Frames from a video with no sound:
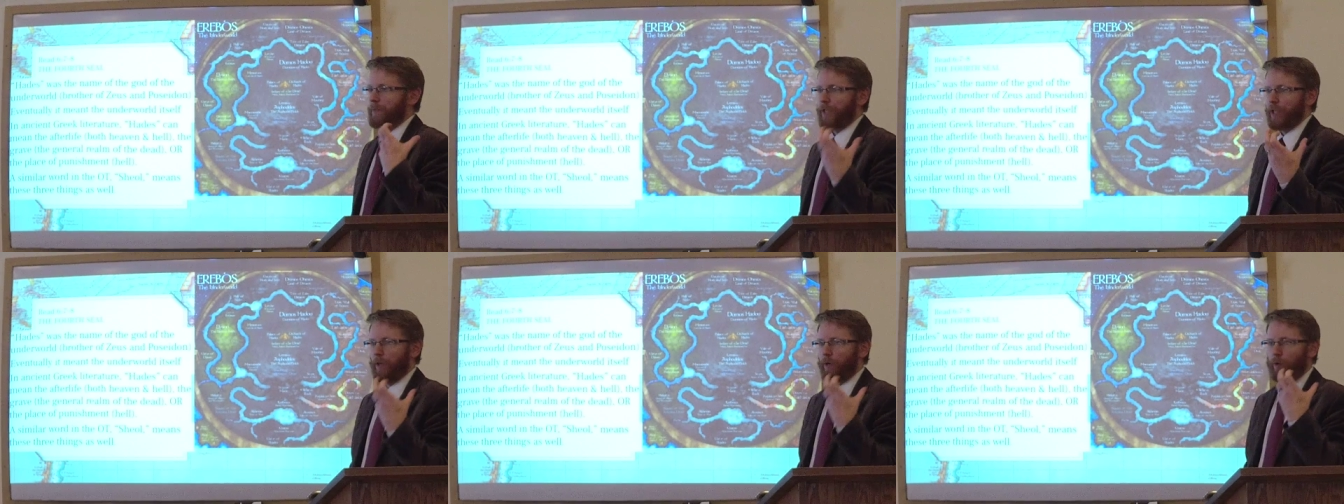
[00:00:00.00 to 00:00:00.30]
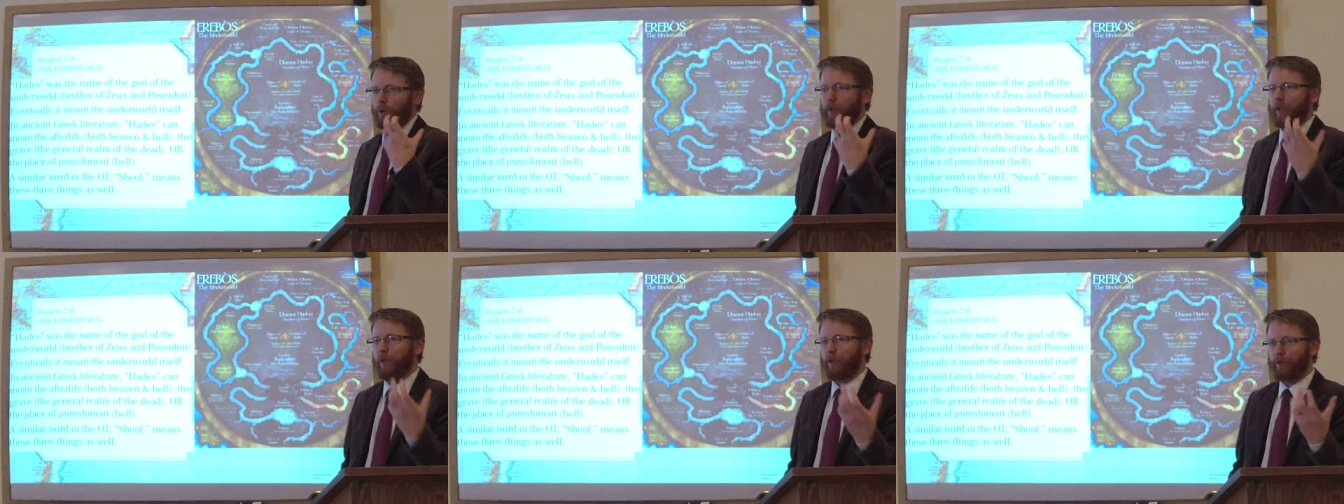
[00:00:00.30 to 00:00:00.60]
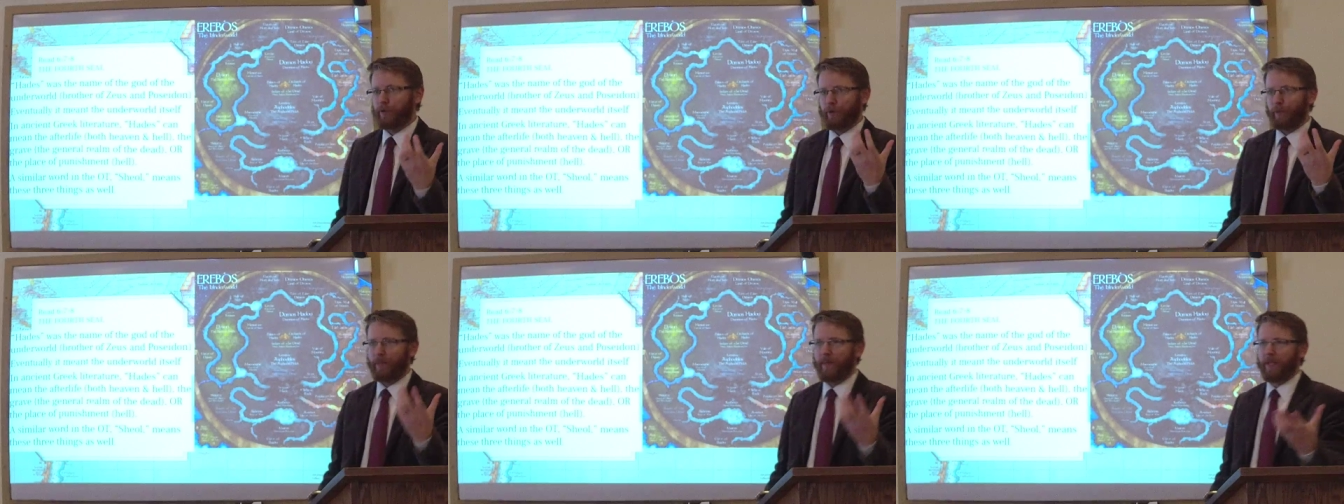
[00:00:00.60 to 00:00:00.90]
Sheol can
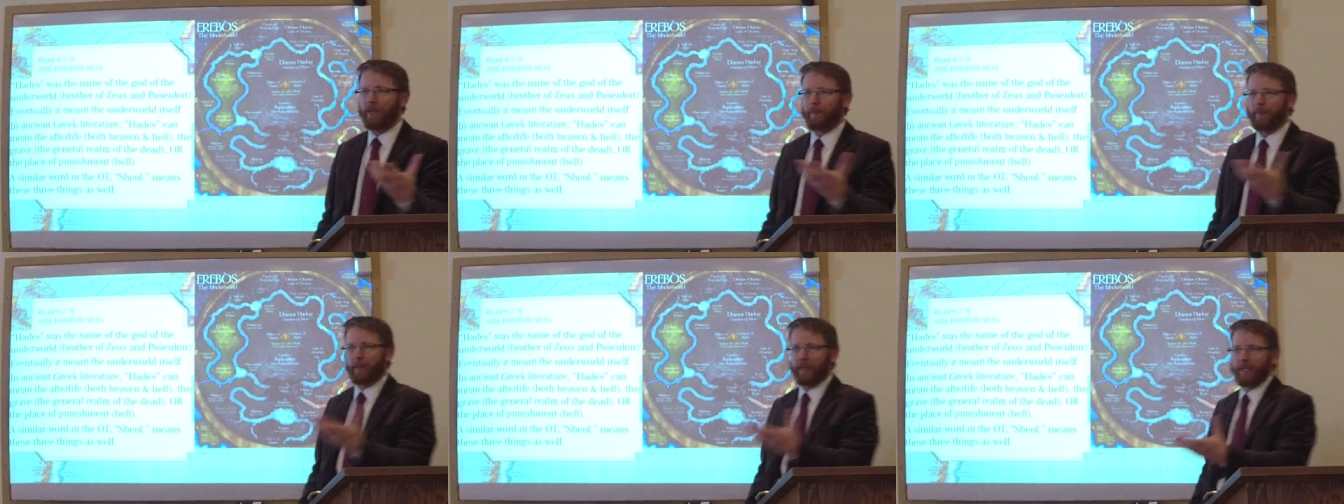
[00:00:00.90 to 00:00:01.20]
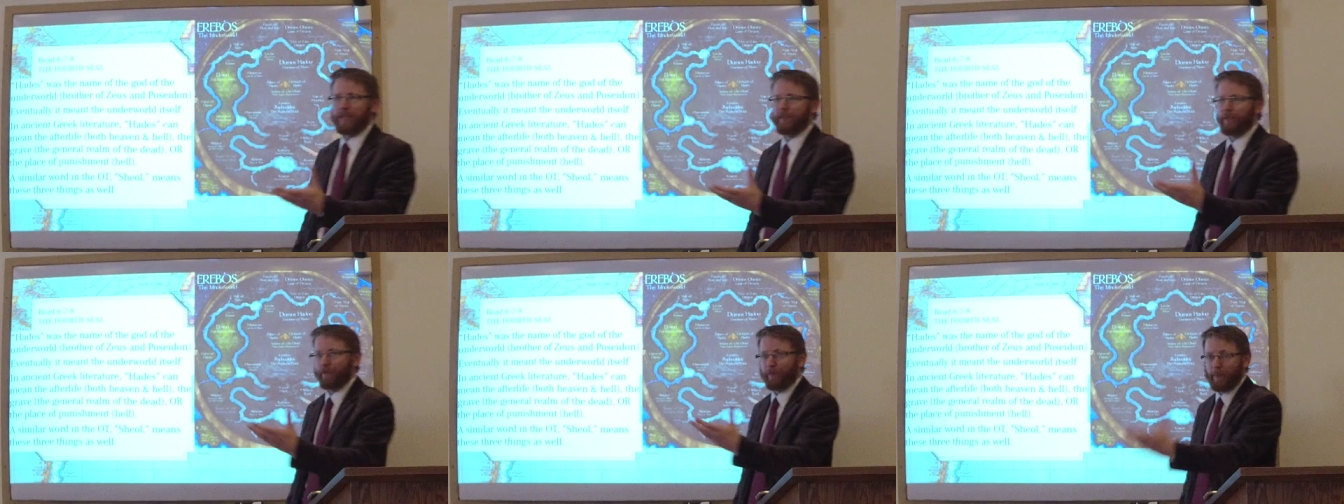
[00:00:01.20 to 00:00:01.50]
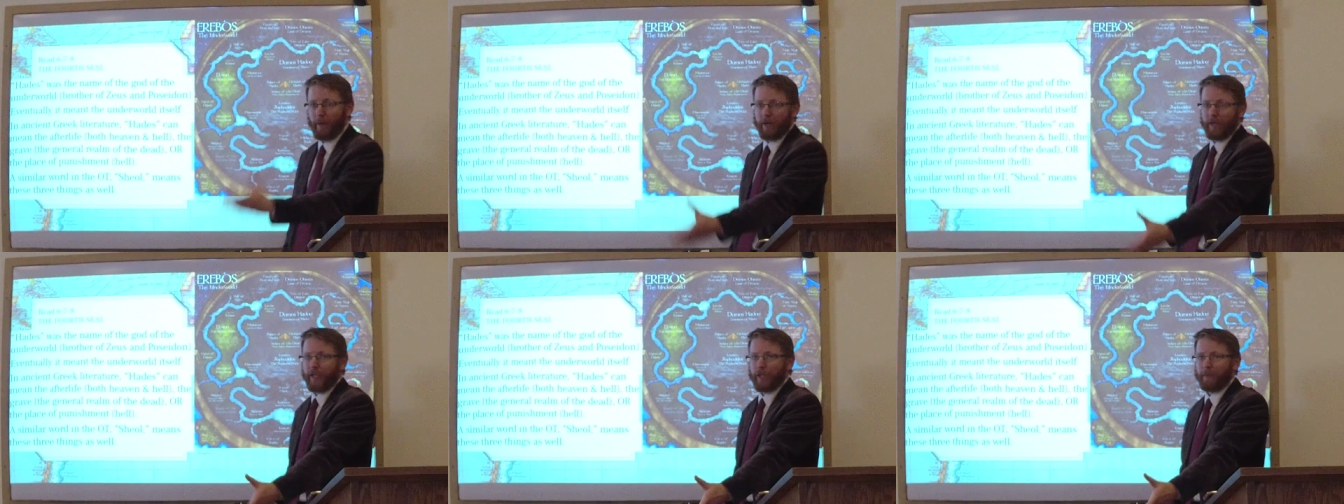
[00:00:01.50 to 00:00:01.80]
also mean a place of
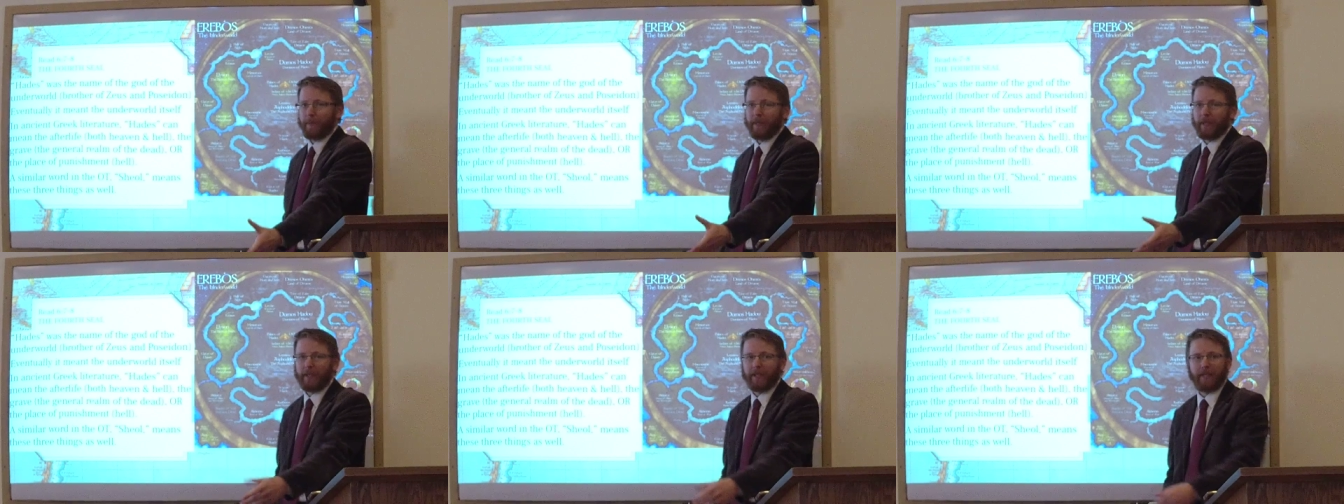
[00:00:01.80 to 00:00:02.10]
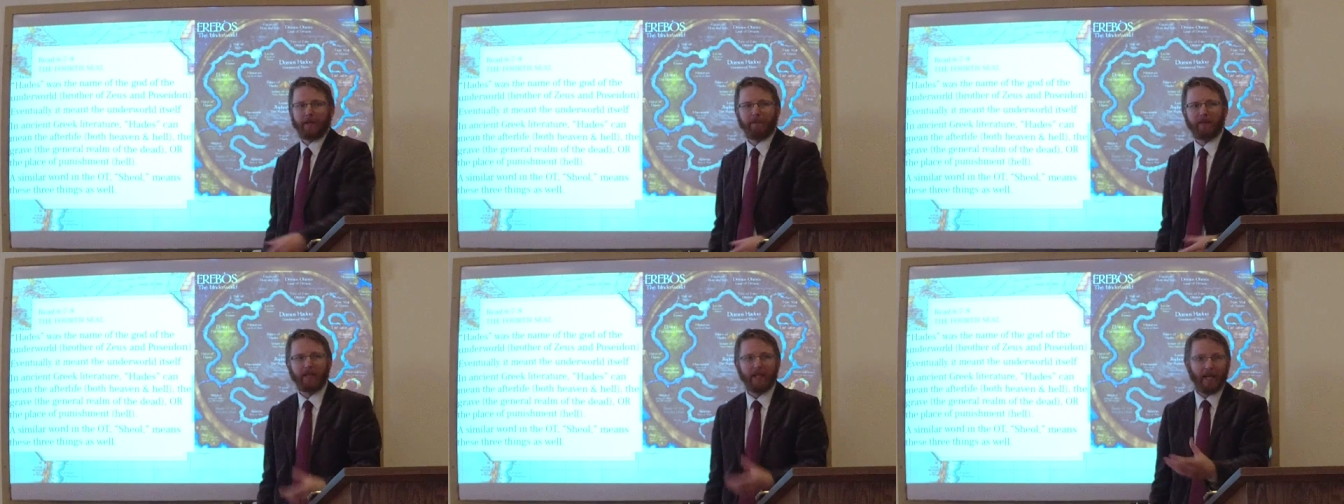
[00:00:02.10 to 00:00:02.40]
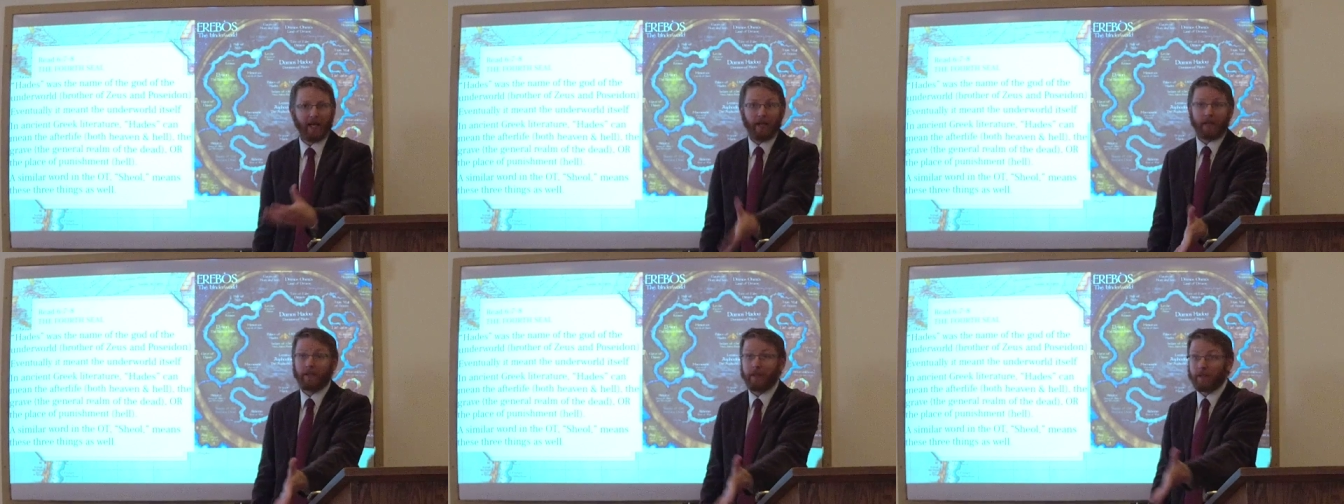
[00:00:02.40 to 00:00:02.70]
punishment, it can mean
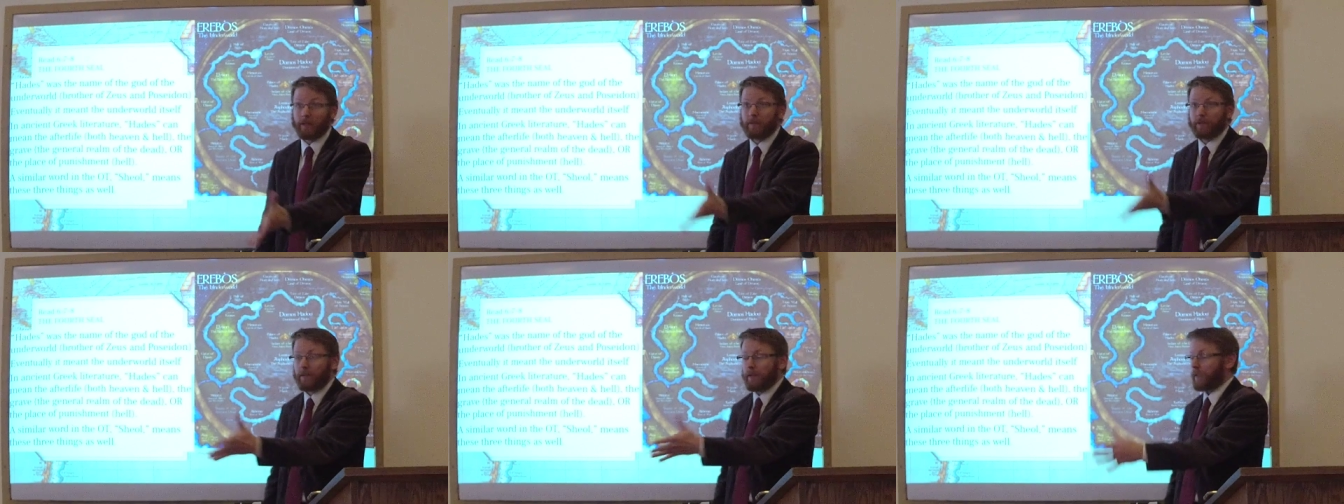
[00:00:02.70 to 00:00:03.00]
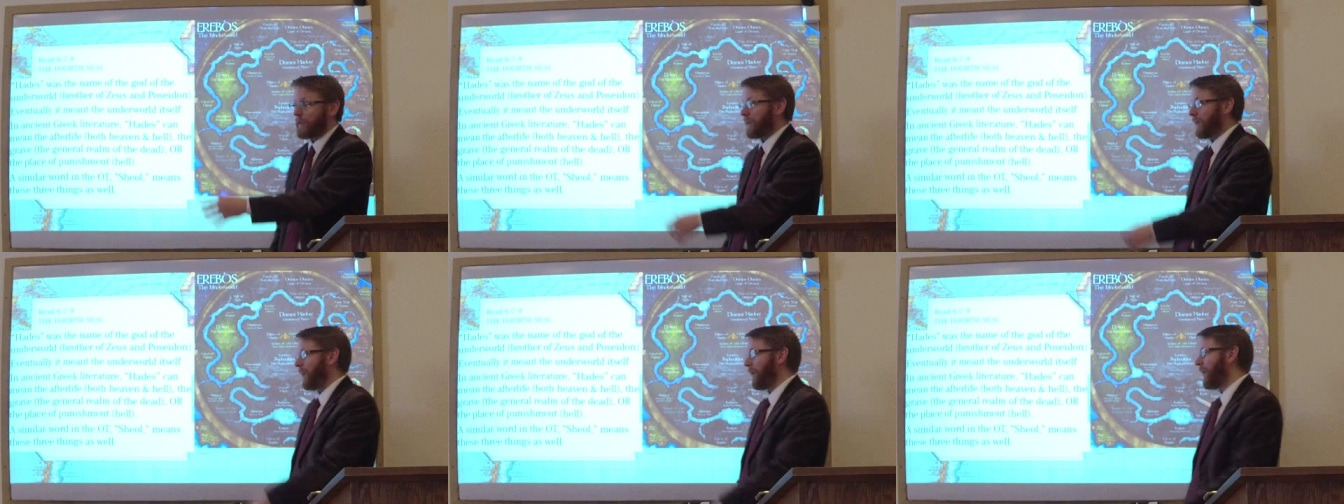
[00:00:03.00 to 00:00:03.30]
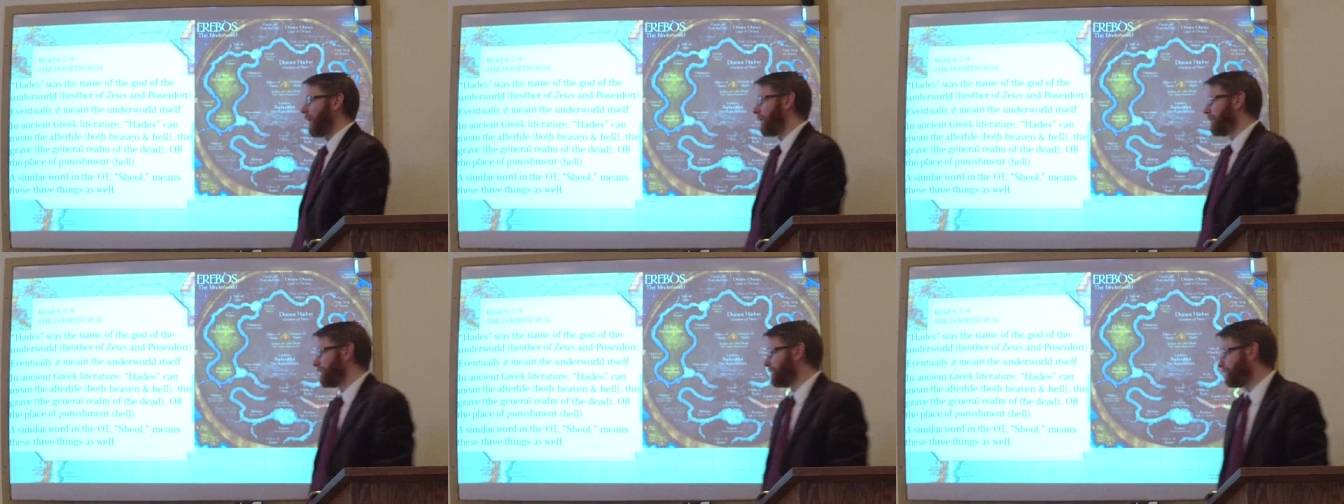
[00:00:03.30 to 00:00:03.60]
hell.
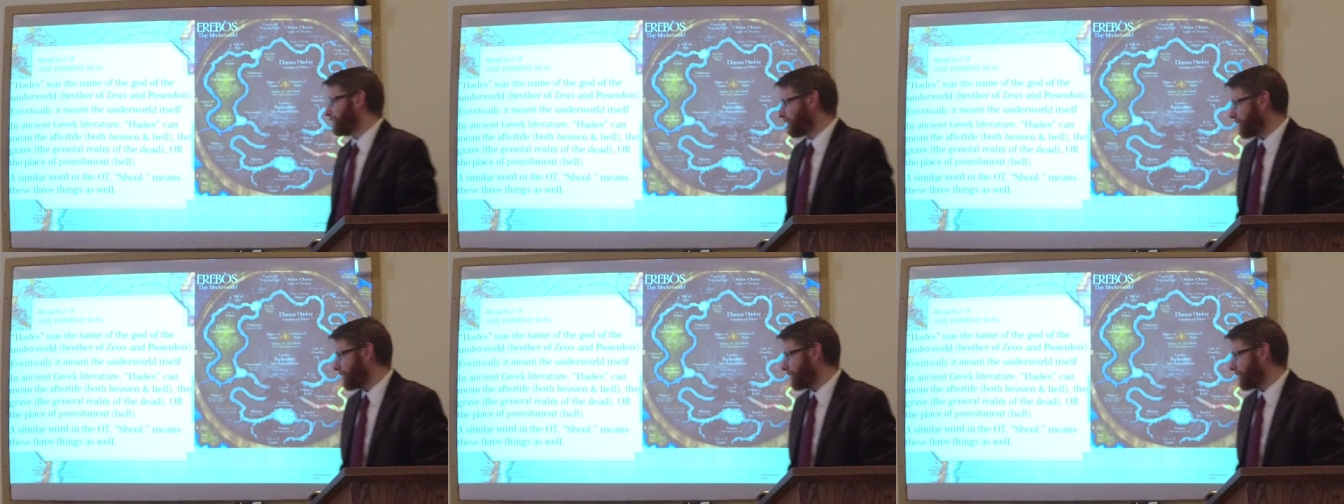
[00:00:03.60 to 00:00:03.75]
Um,